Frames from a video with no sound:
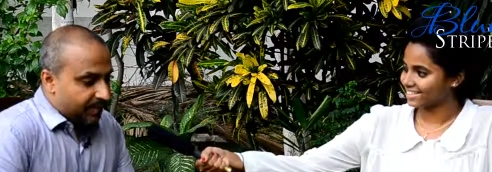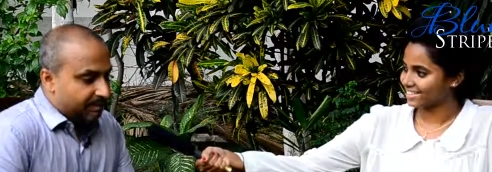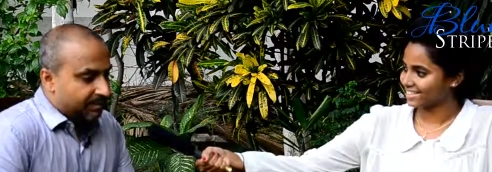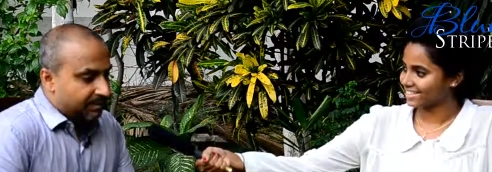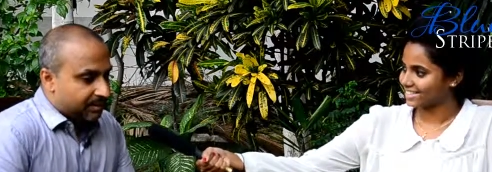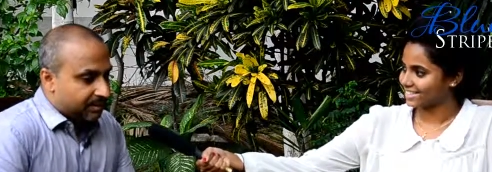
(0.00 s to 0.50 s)

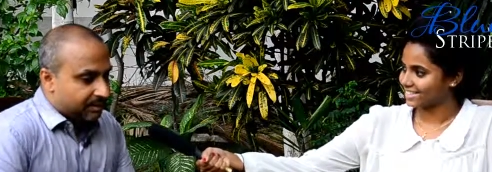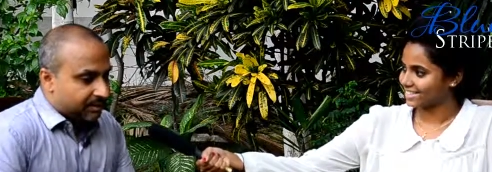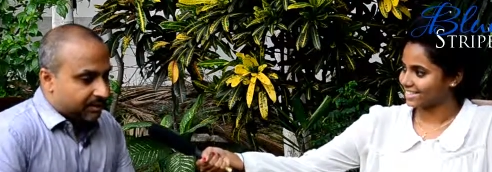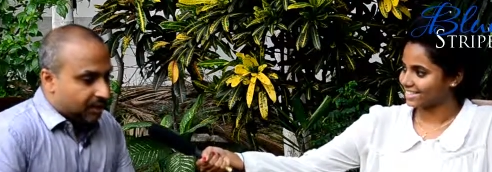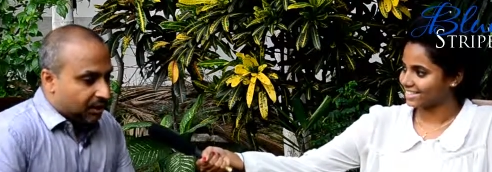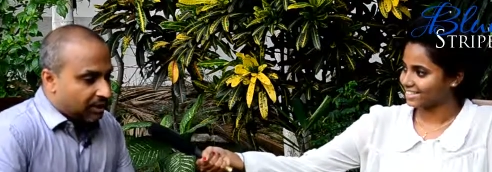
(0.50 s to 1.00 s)
Speaker 1: But
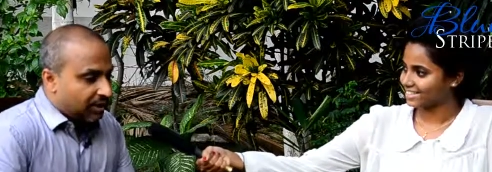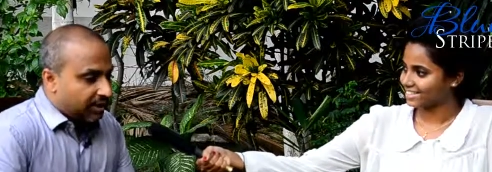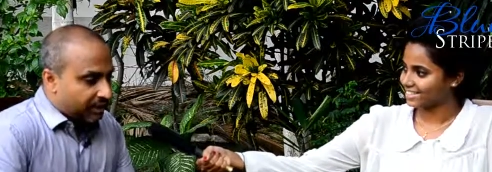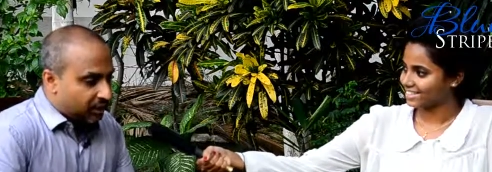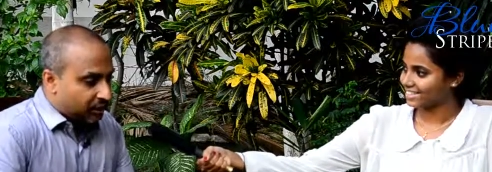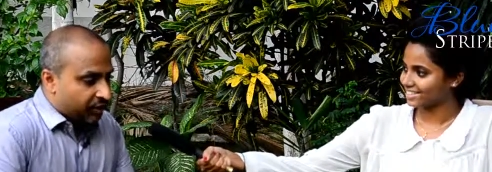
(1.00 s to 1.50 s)

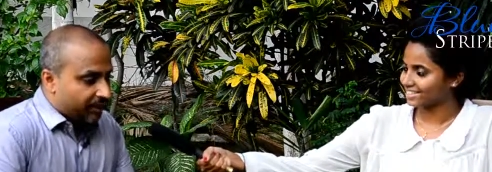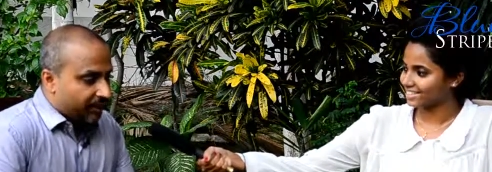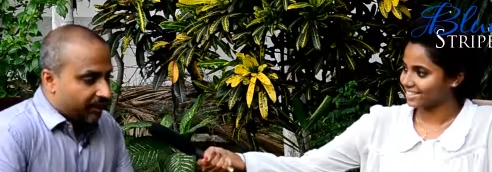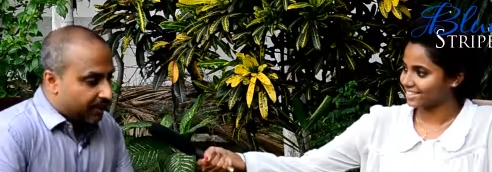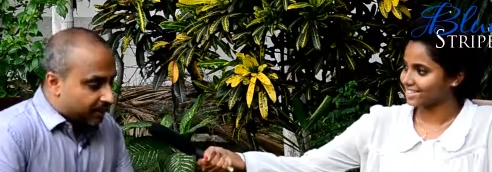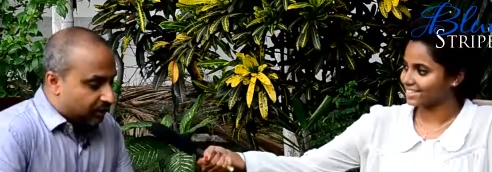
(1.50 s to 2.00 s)
certainly
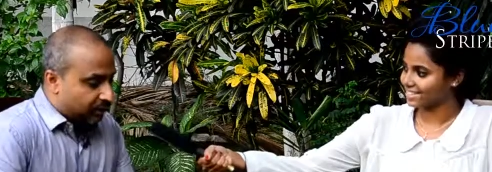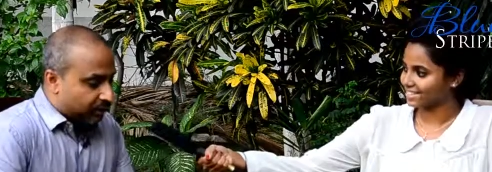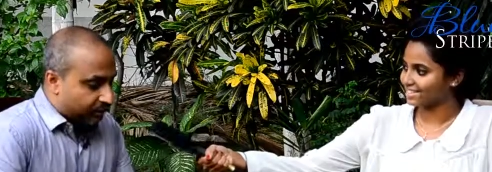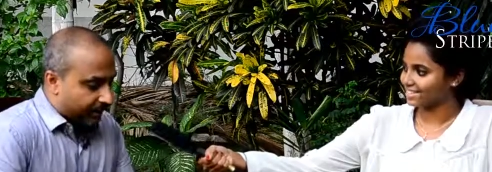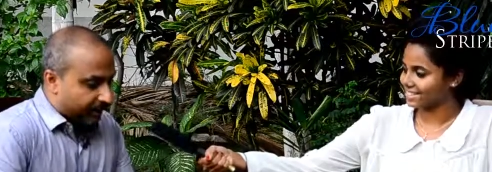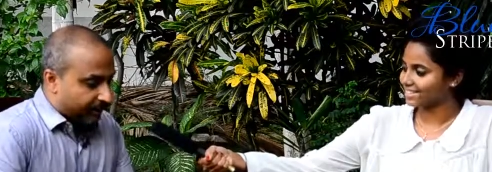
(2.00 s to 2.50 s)
during this
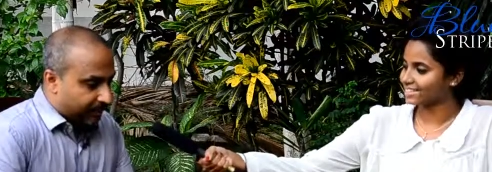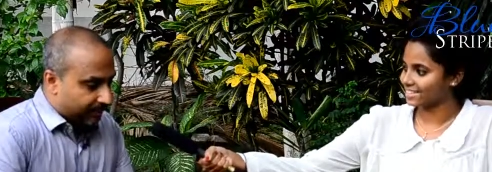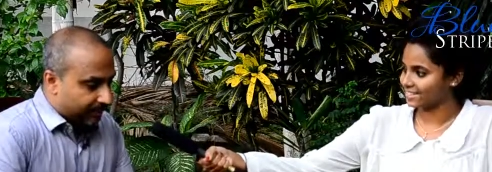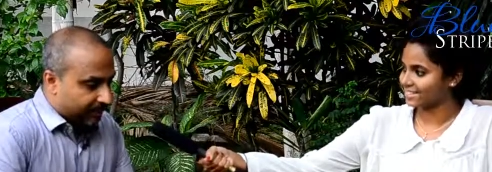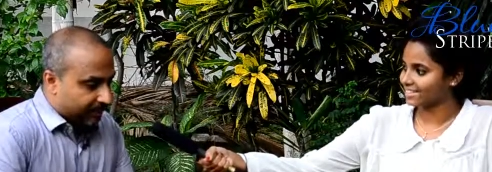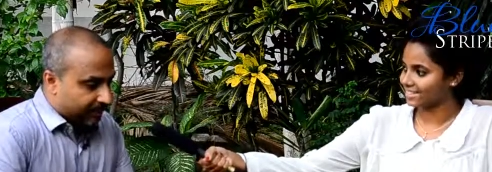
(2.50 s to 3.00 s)
trip,
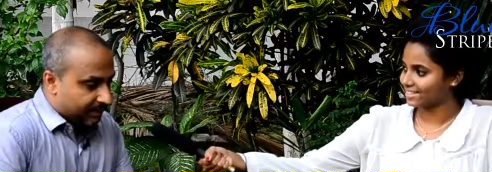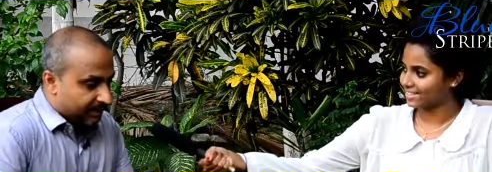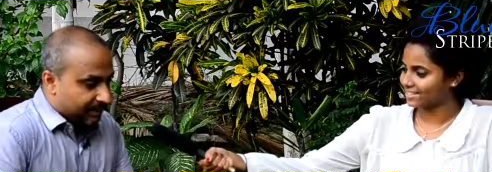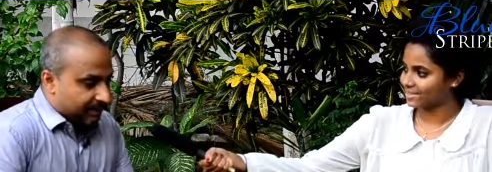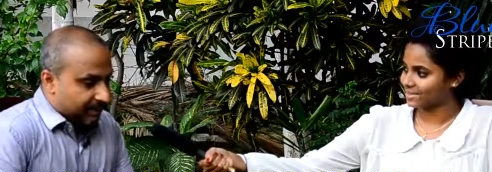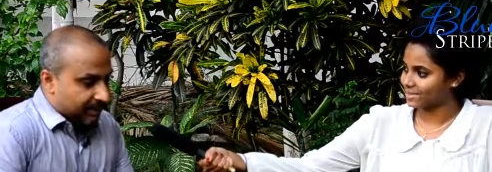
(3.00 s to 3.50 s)

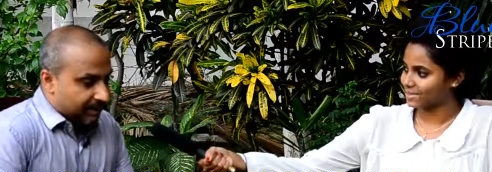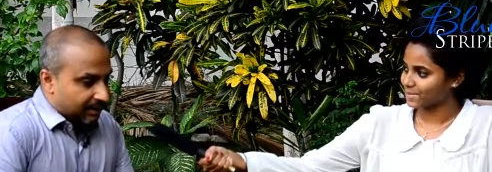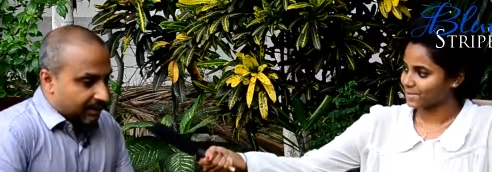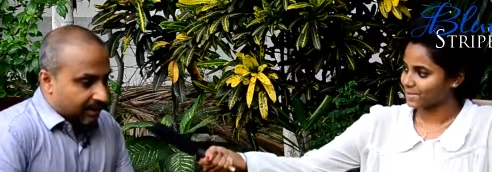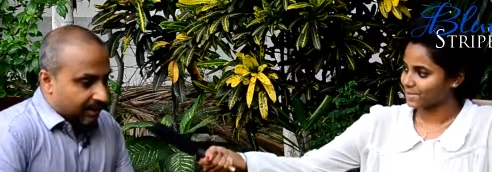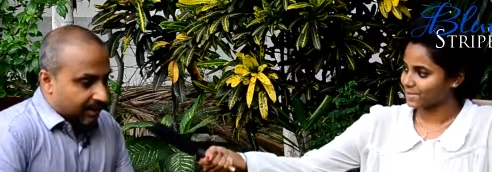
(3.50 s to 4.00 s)

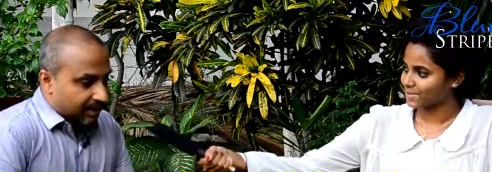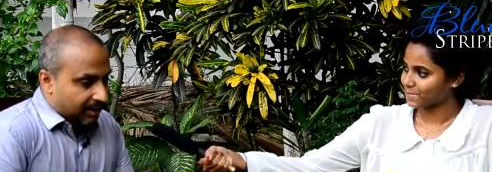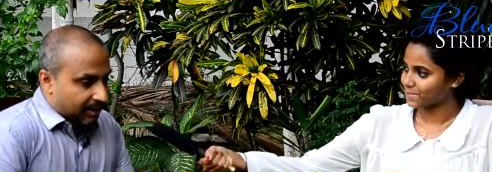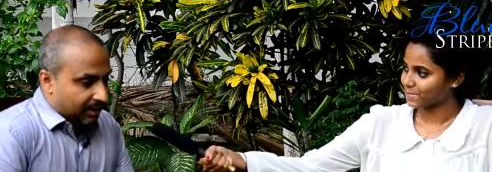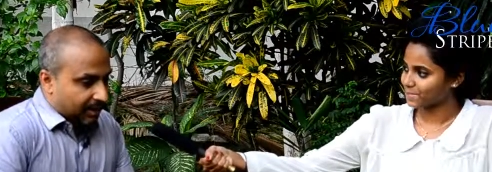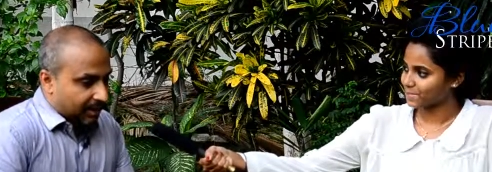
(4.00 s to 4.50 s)
I
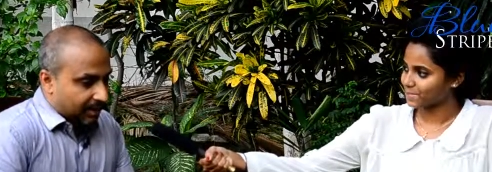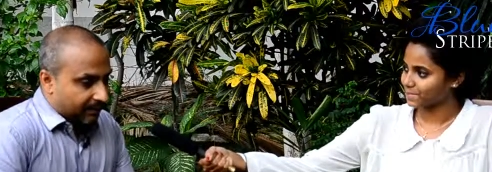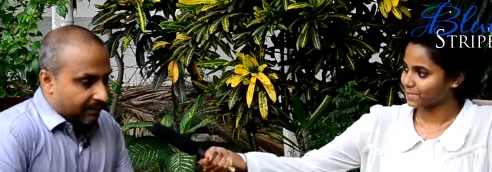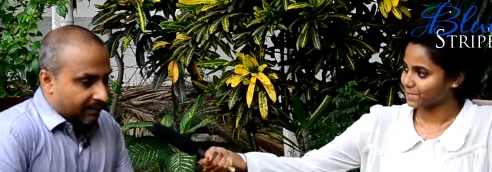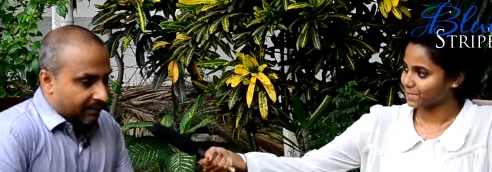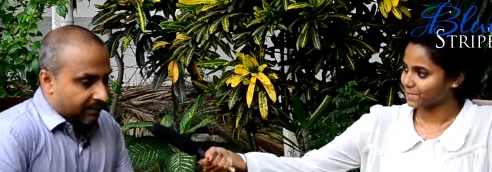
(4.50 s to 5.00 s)
have
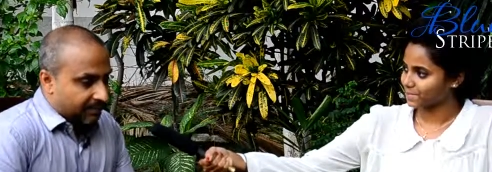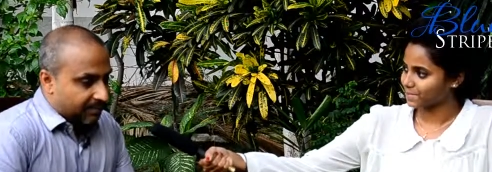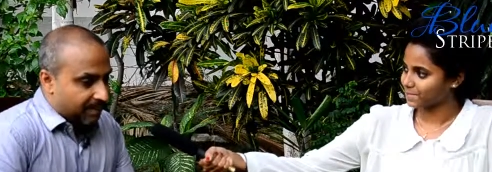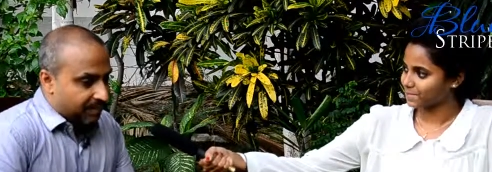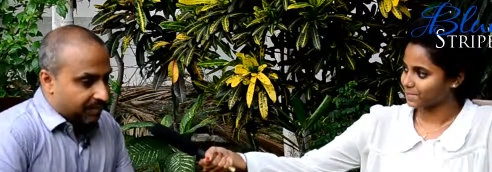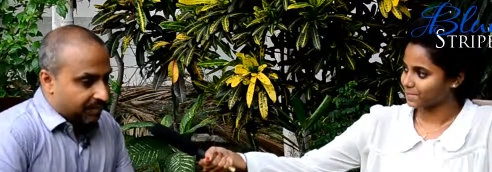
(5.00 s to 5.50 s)
felt
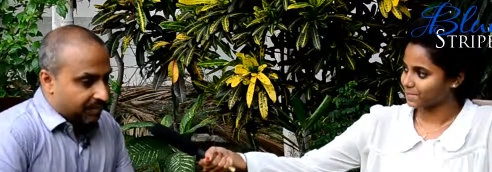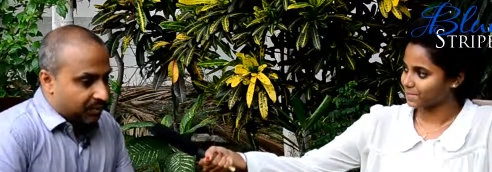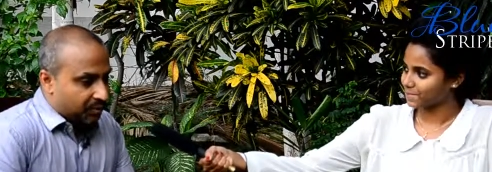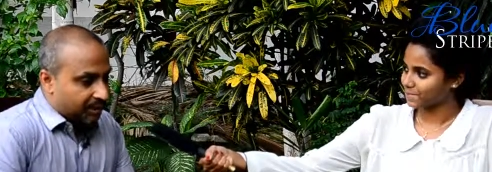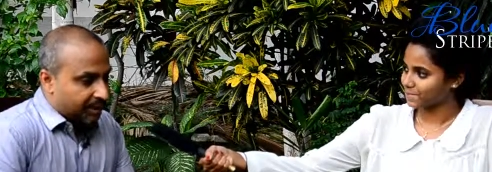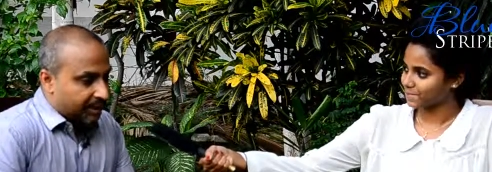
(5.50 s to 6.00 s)
much
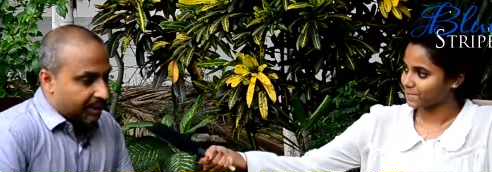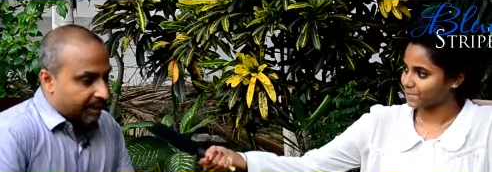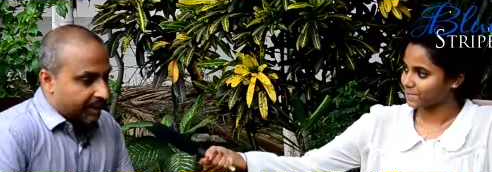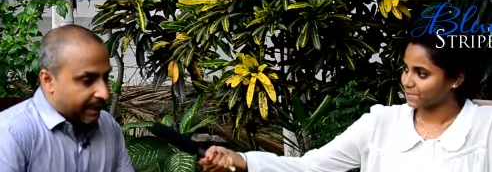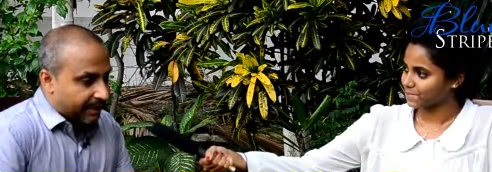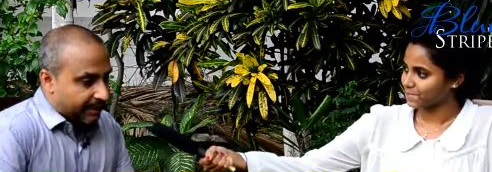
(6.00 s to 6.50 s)
more
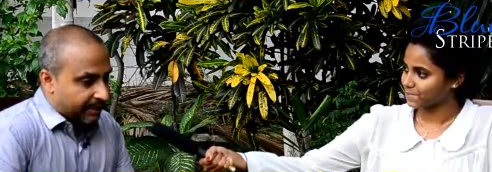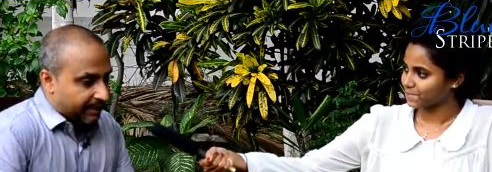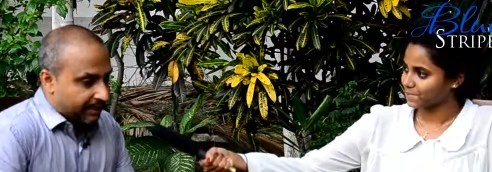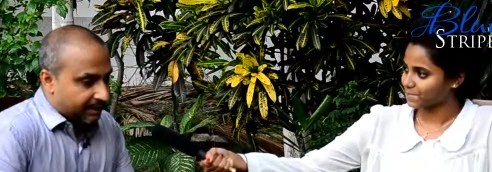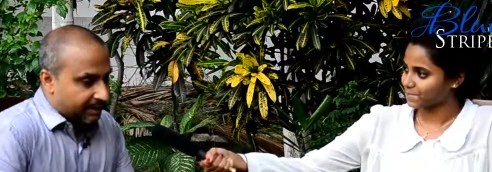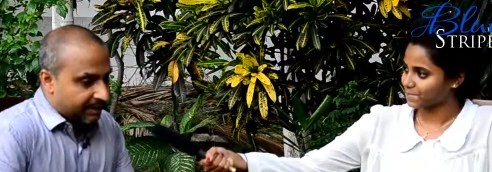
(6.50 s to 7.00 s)

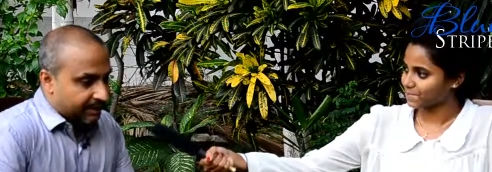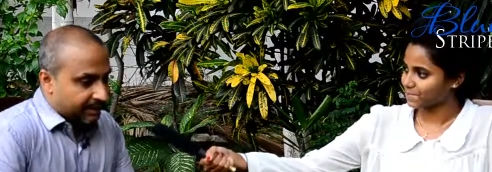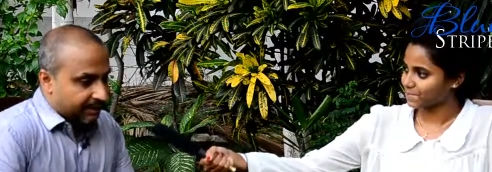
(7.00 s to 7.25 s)
connected